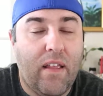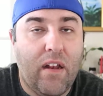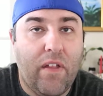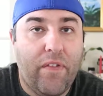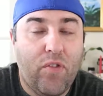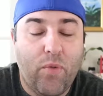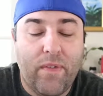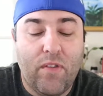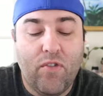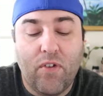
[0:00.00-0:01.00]
and all the
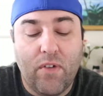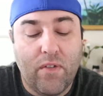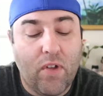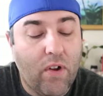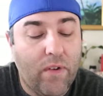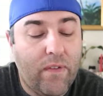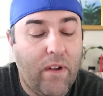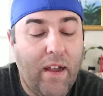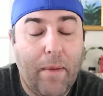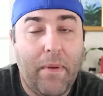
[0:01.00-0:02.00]
twists and turns
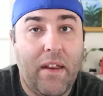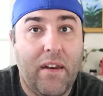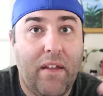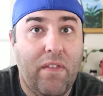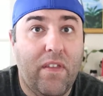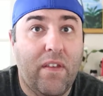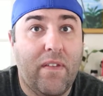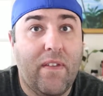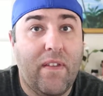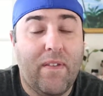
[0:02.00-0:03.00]
are happening in
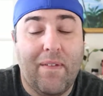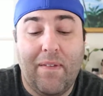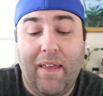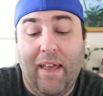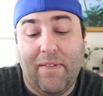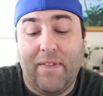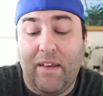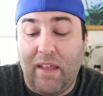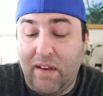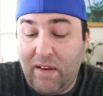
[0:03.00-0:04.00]
this is
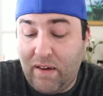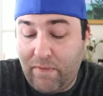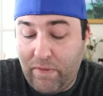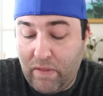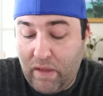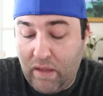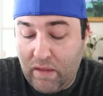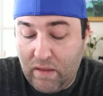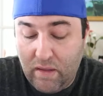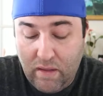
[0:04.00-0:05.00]
outstanding. I feel
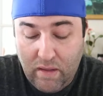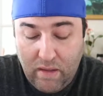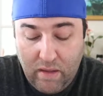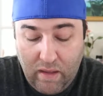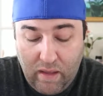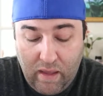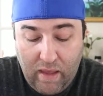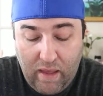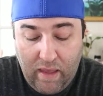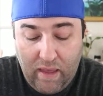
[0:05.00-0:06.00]
like.
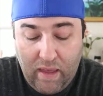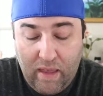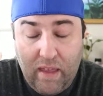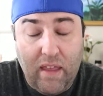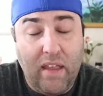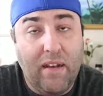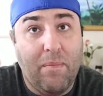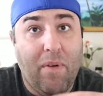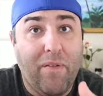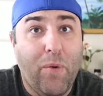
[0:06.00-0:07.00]

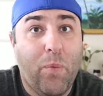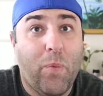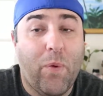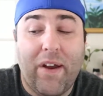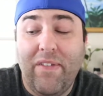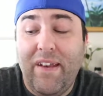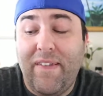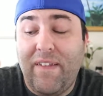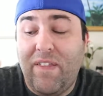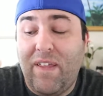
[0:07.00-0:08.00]
And Marvel rarely
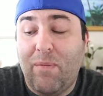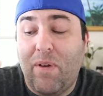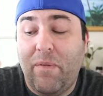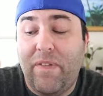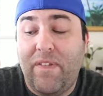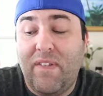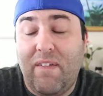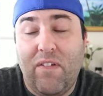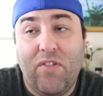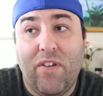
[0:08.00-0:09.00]
does anything wrong with his
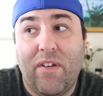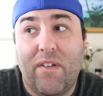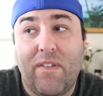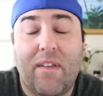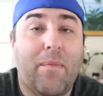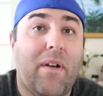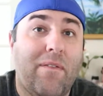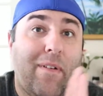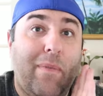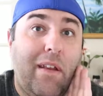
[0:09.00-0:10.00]
TV shows
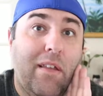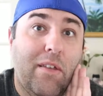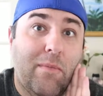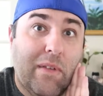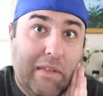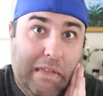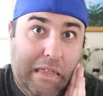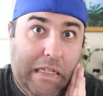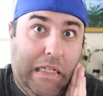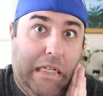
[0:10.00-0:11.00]
apart from Inhumans.
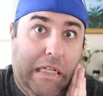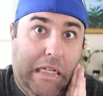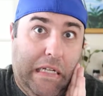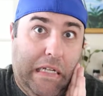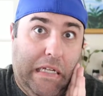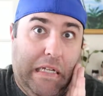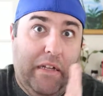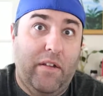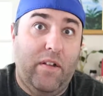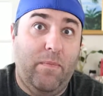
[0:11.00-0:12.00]
Uh,
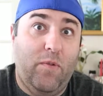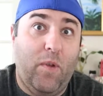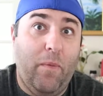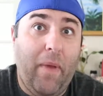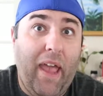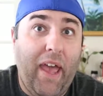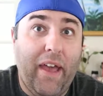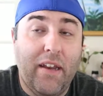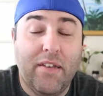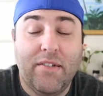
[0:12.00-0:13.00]
so bad.